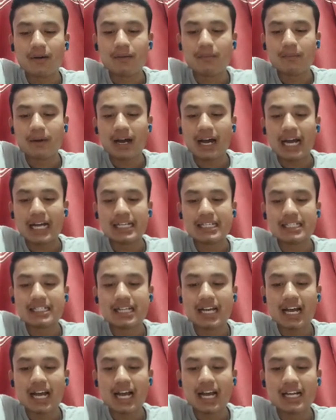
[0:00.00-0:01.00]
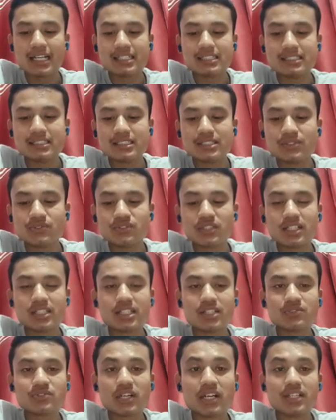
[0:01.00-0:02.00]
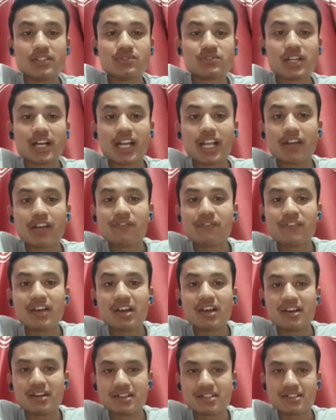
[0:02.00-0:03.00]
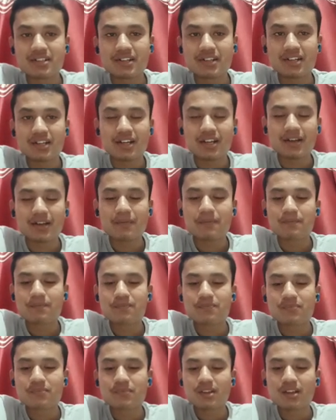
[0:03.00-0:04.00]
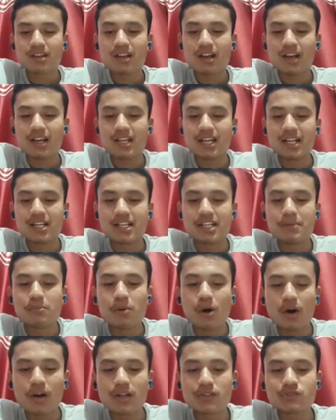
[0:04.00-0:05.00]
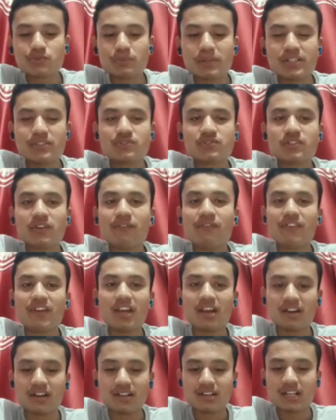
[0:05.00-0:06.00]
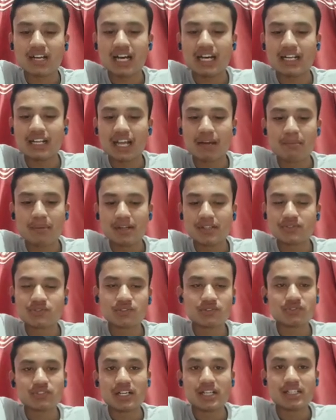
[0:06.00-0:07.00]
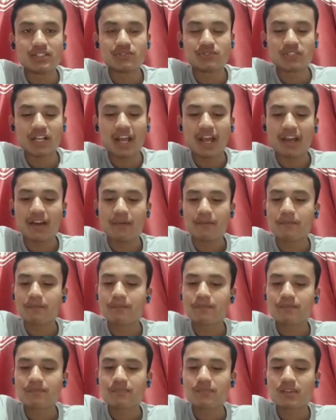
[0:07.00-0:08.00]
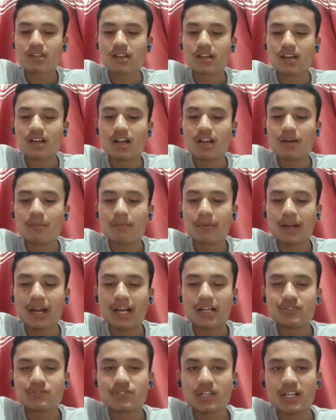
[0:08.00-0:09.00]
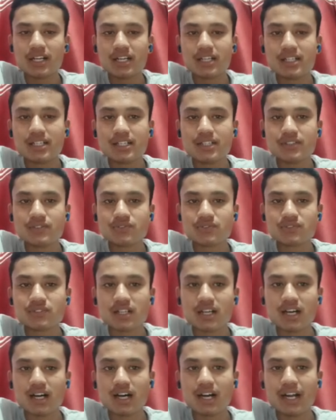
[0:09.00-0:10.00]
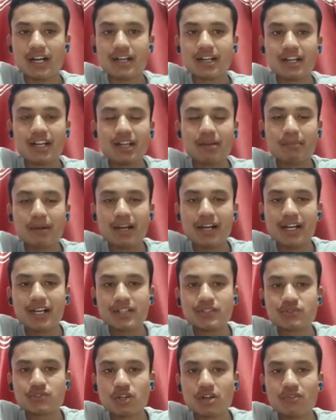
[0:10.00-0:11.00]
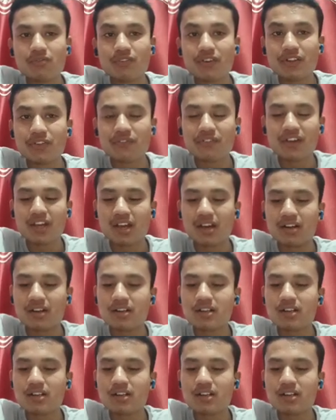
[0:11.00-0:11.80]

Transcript: and so the sun is getting fear. Here tomorrow's means fear, ray means sun's ray, and sun is entering Belinda's room with fear.